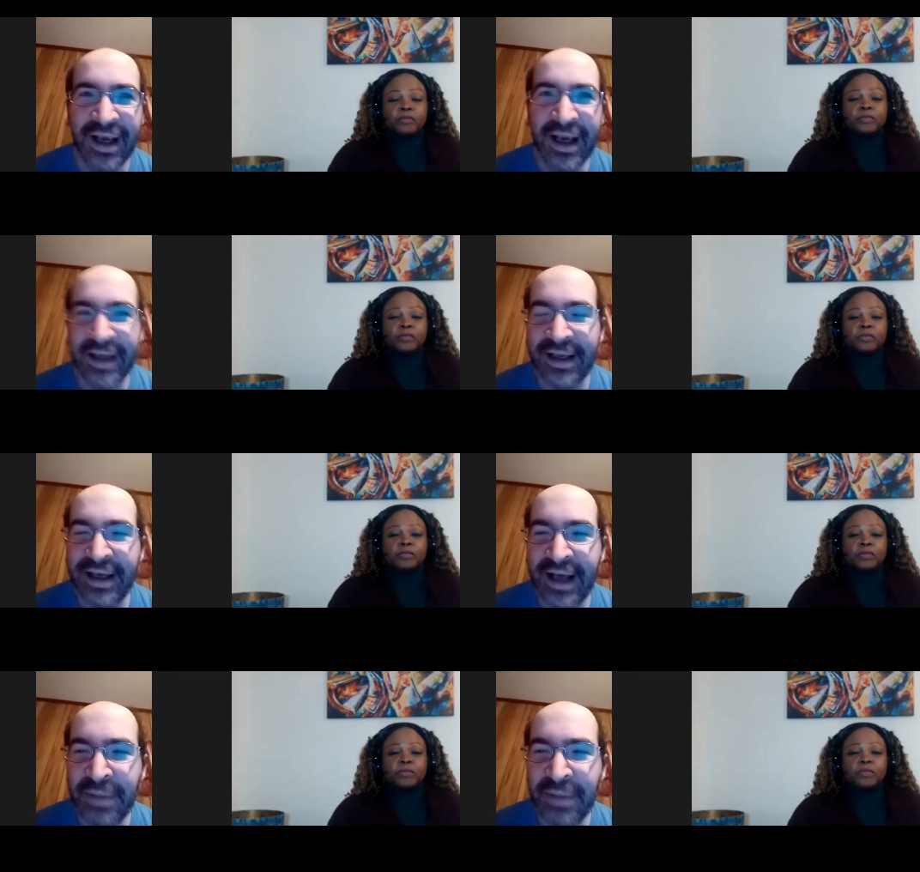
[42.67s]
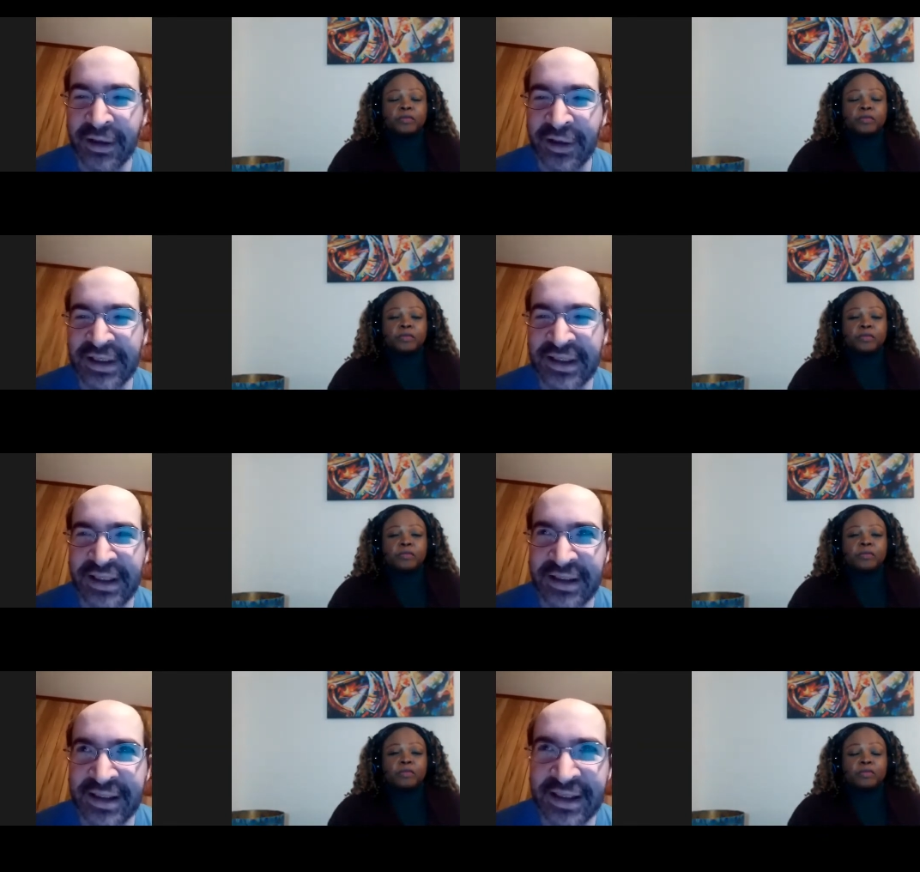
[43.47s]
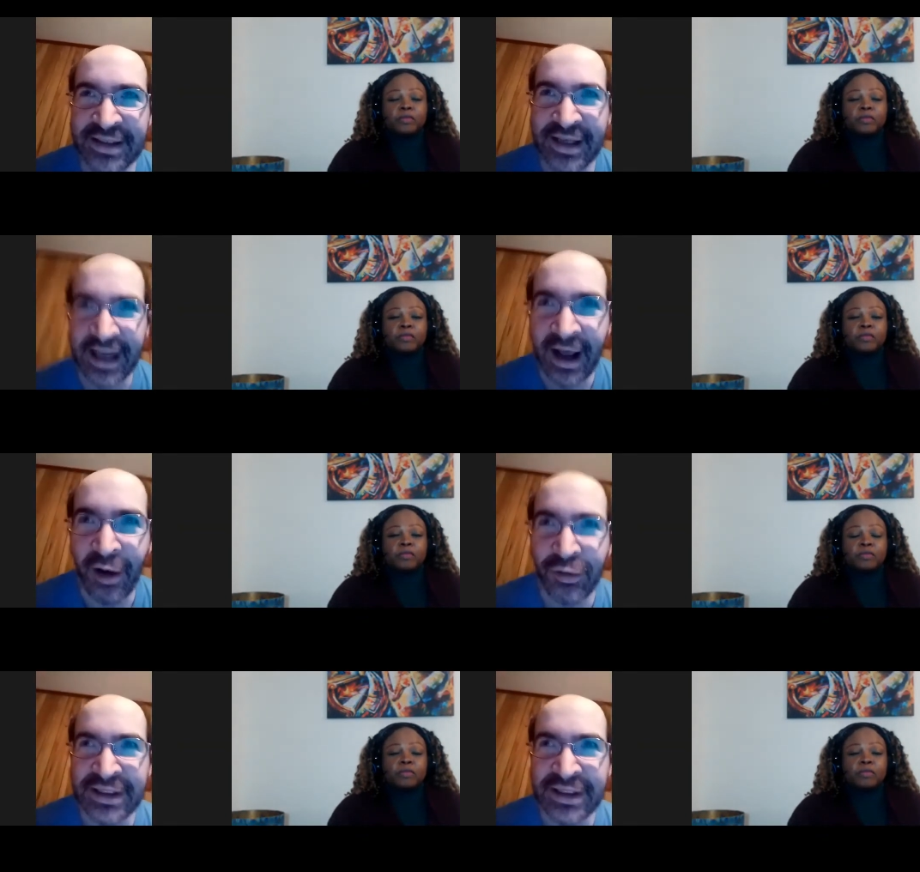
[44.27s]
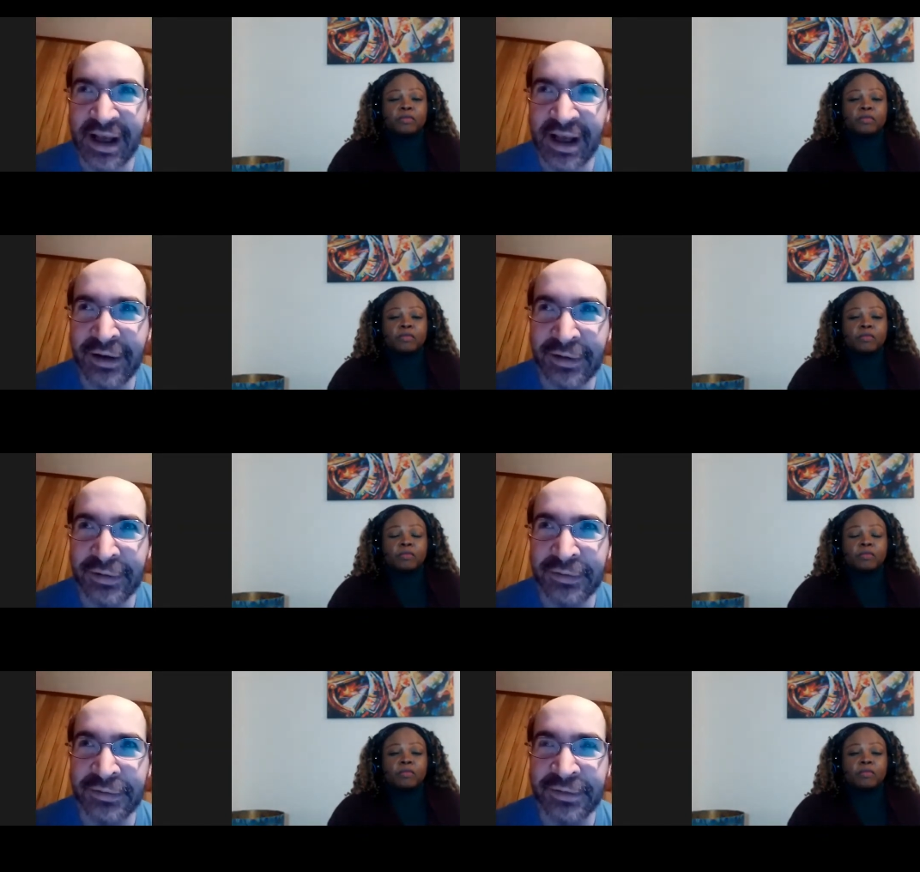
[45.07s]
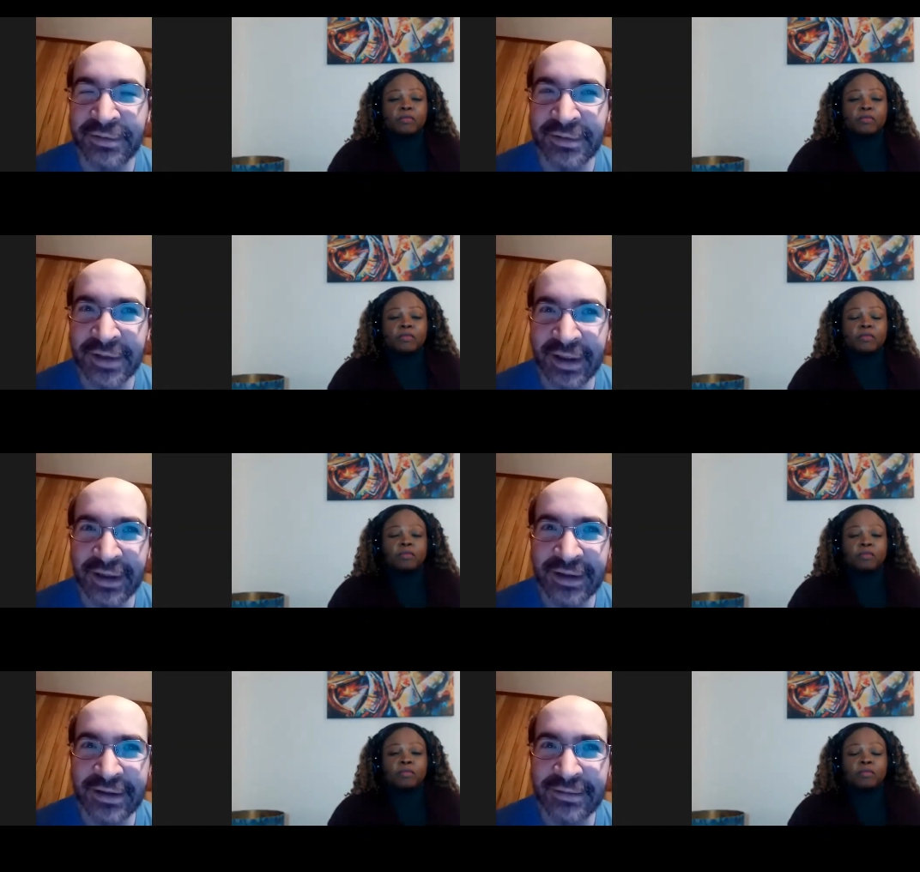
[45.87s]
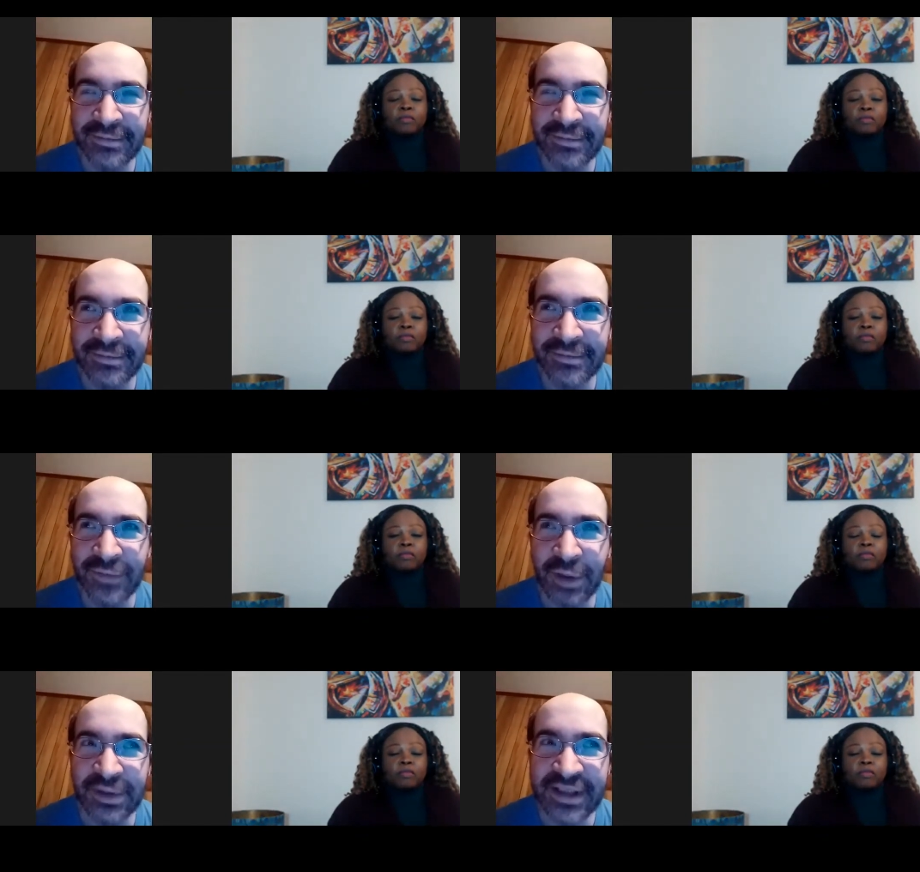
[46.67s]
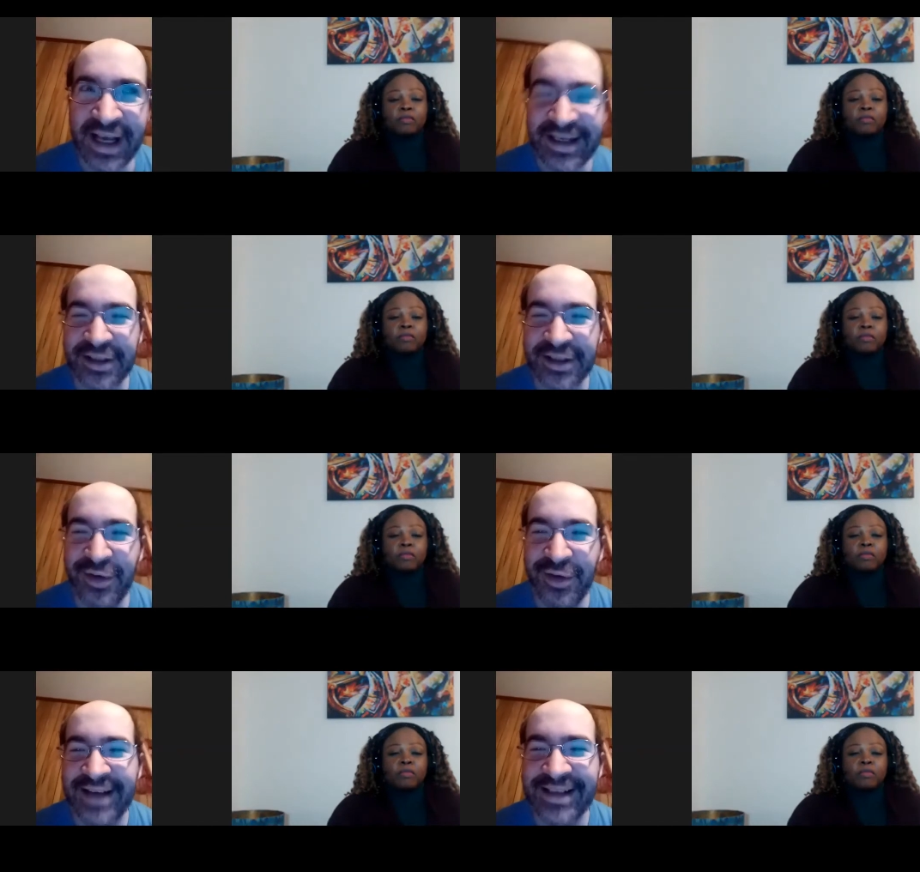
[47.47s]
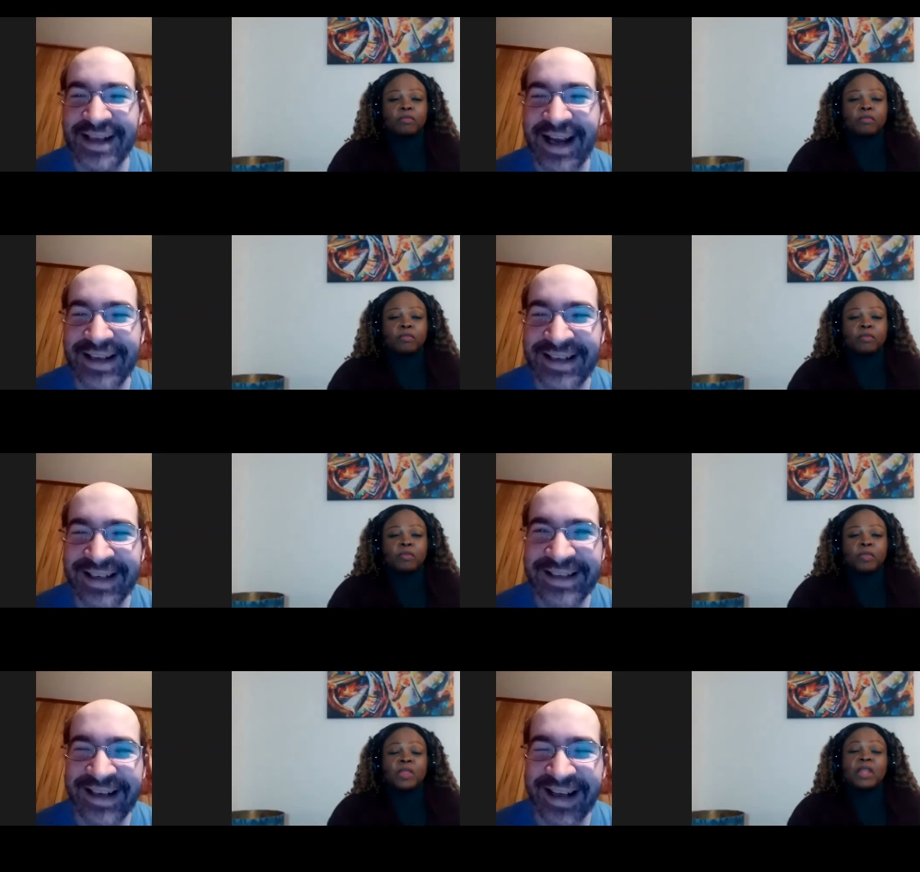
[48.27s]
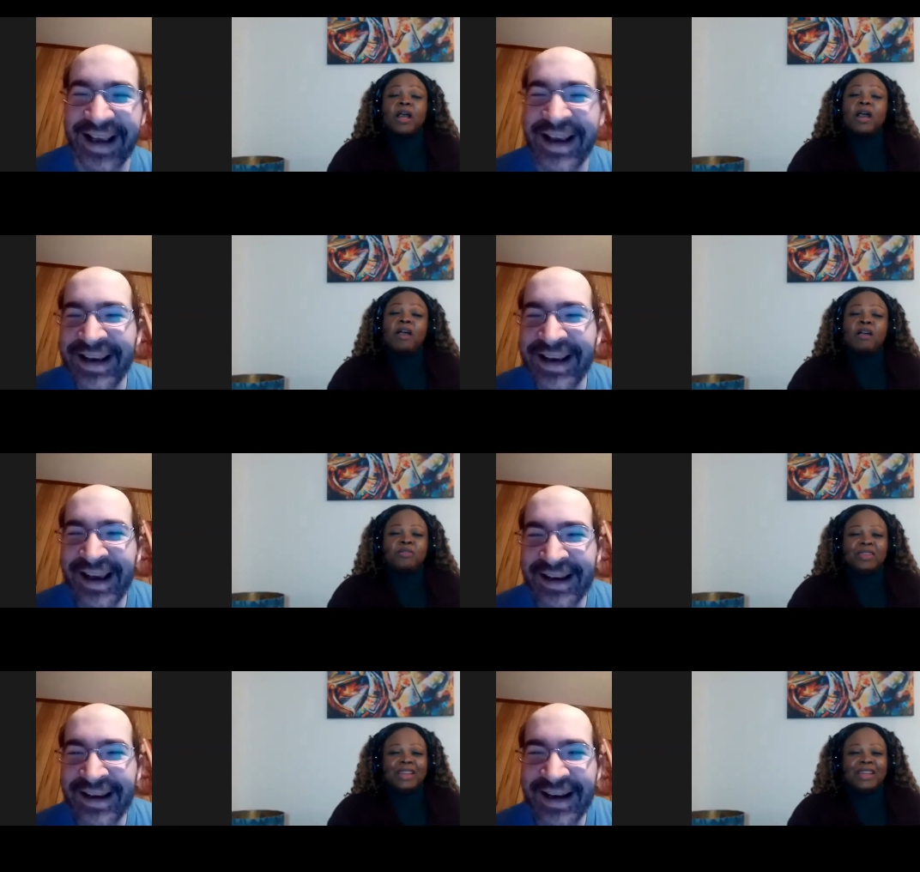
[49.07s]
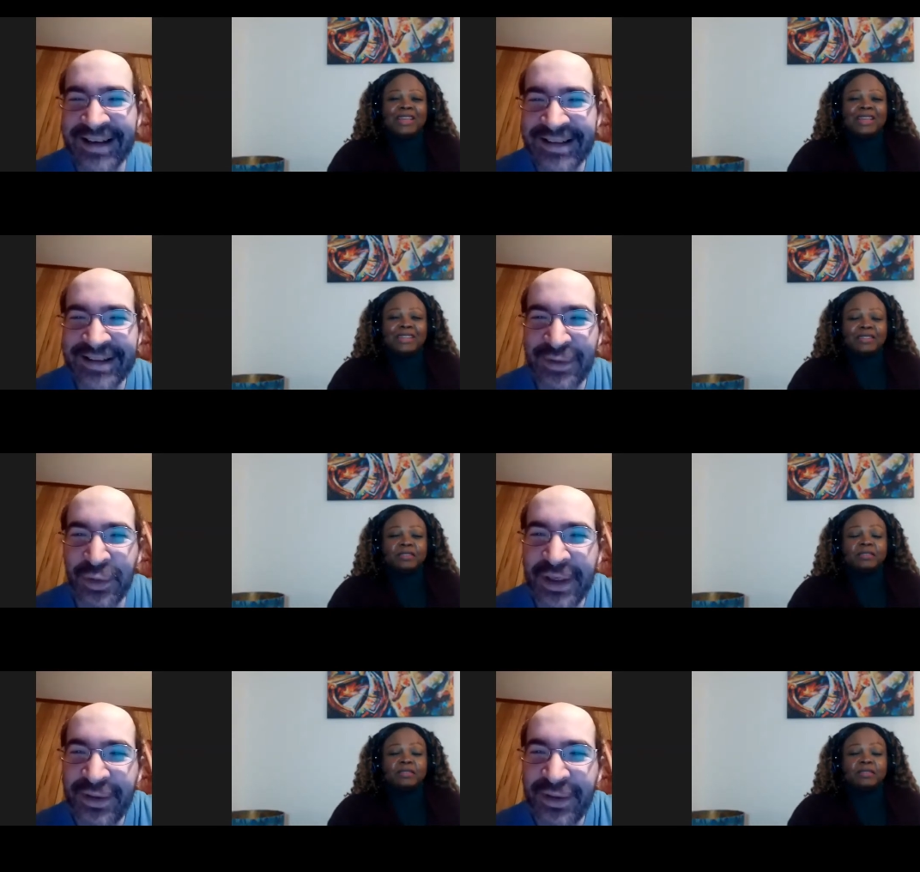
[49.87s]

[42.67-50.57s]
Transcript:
Speaker 1: Mm-hmm. Yeah, I've been a Christian since like August of what was last year, 2019. Oh, yeah, really? 20,